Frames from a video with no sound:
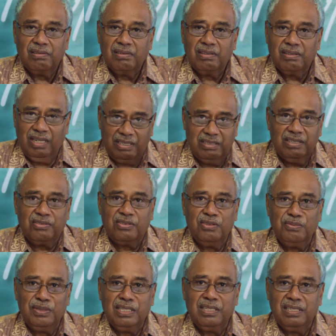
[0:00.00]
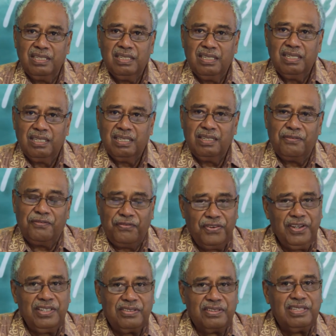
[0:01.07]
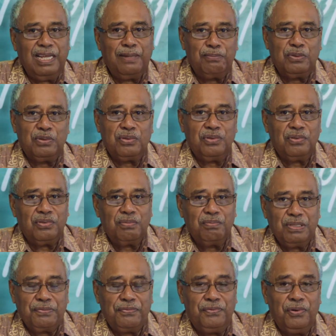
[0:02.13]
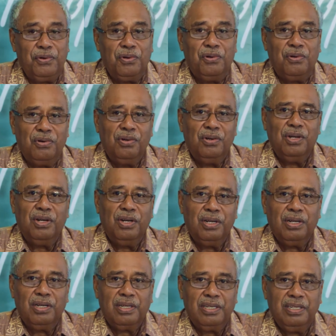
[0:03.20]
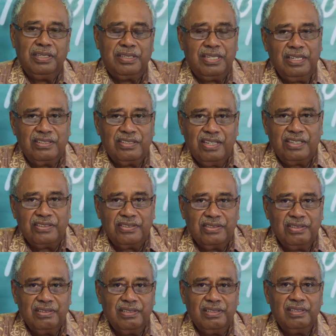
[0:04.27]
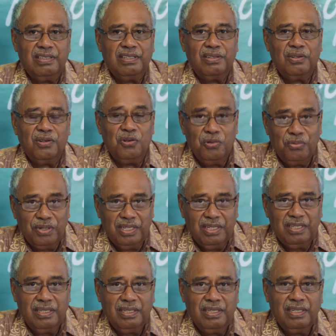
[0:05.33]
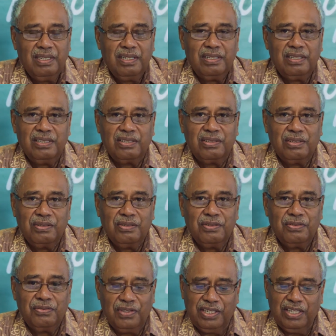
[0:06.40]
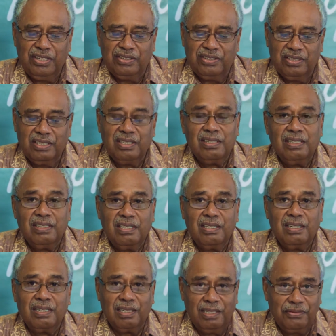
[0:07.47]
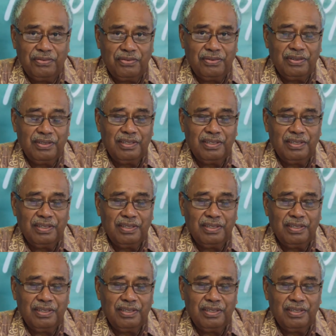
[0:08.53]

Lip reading: That is, to me, the first step to do before he takes us over this financial cliff.